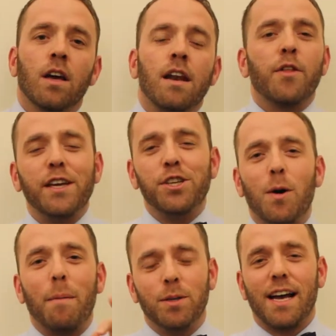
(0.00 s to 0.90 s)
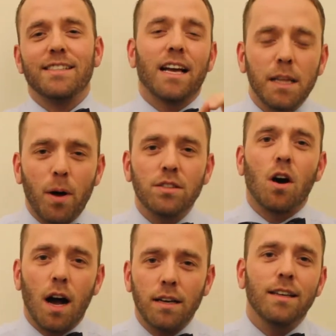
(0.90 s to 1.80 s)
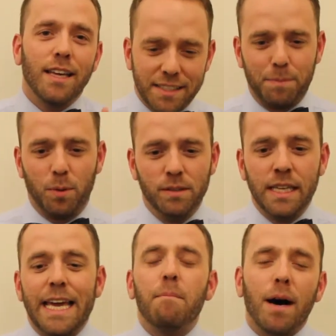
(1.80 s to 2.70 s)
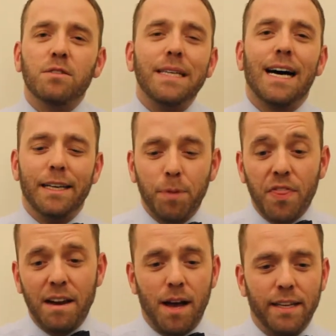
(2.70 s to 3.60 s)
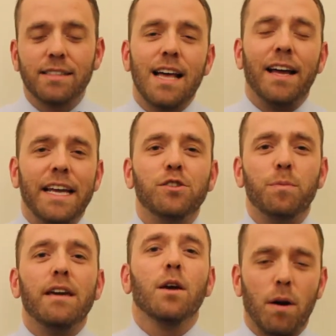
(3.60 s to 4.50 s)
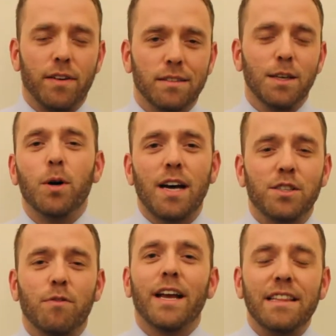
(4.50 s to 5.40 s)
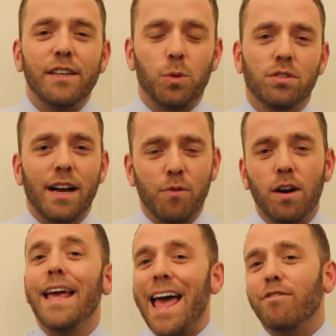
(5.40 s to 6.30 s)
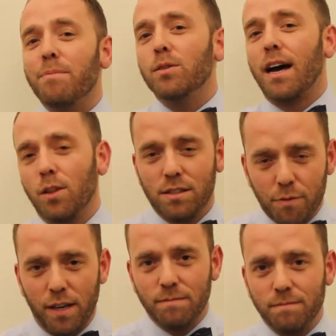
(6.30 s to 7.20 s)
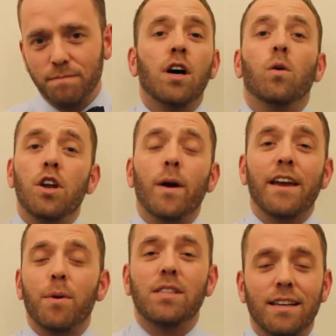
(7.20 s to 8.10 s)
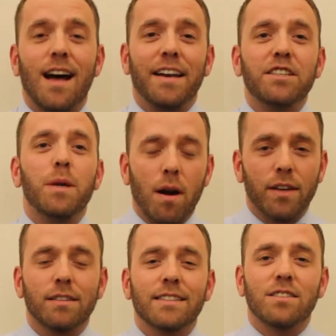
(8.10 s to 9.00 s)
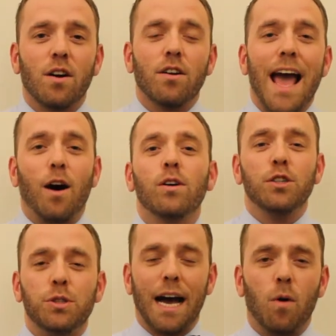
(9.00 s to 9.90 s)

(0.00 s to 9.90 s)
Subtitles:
Another thing you should know about bow ties is that clip-ons are unacceptable. It must be tied, but with that in mind, it does not need to be perfect. Bow ties are for individuals, therefore, every bow tie looks different. So, knowing that your bow tie does not need to be perfect, let's get started on how you tie